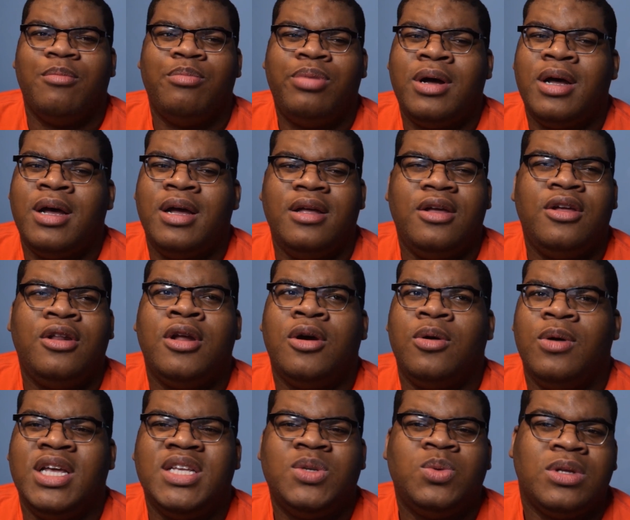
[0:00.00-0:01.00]
But, you
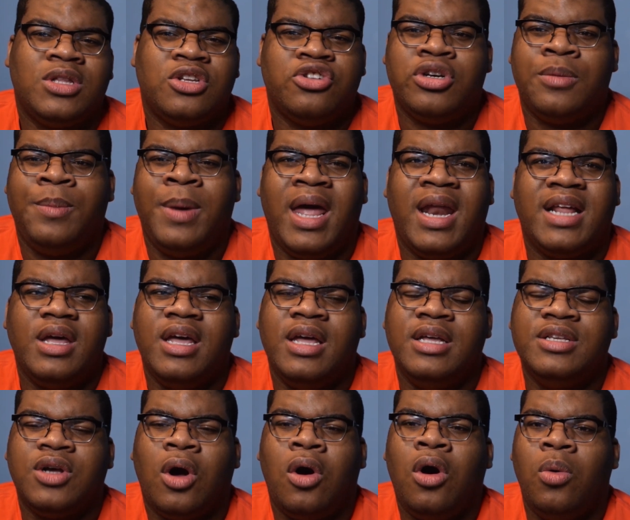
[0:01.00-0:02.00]
know, he's with the dramatic.
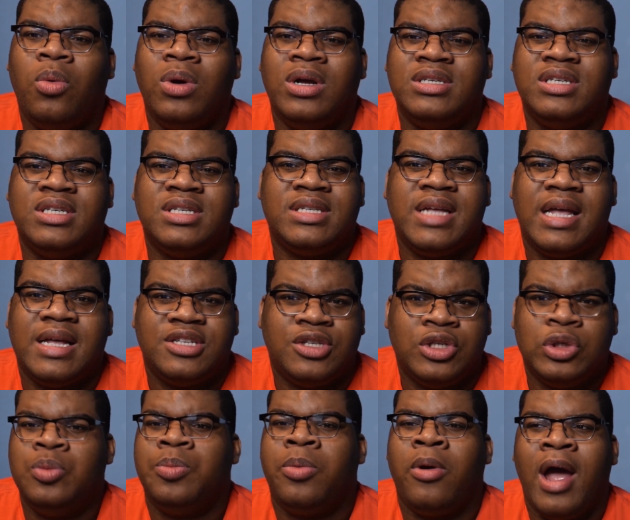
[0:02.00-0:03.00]
He's always just
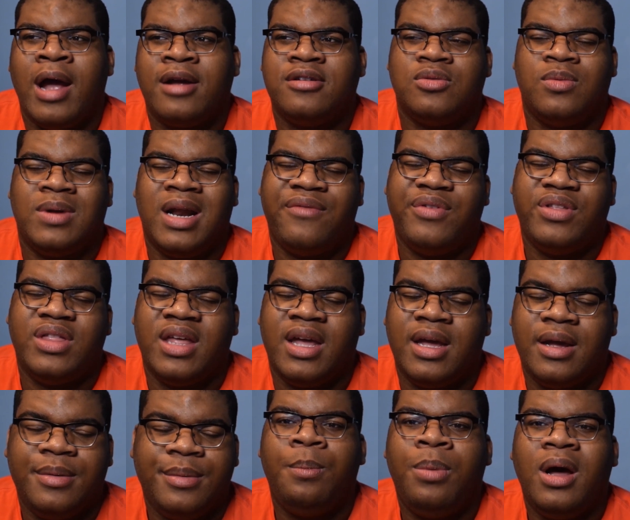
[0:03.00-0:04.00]
super extra with
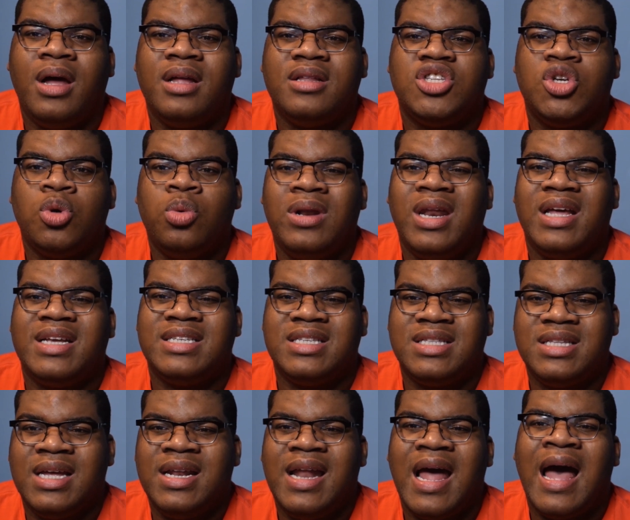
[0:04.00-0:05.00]
everything. But to an
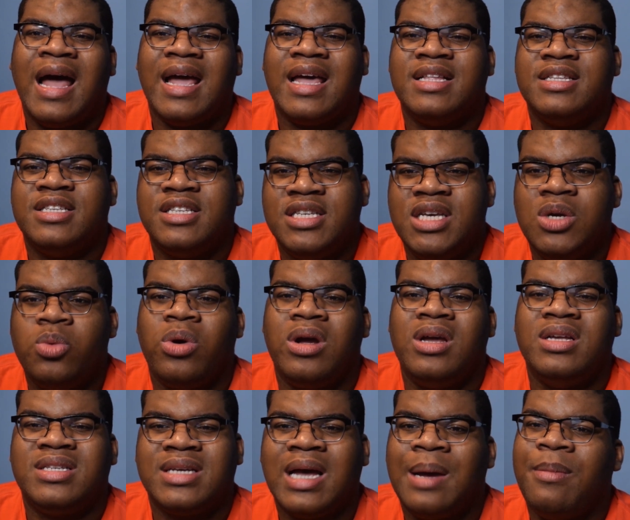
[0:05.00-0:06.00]
extent, I can see where
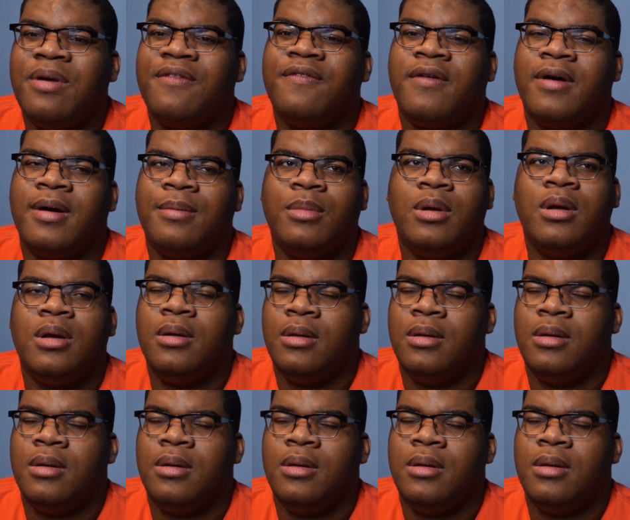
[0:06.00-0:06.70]
he's coming from.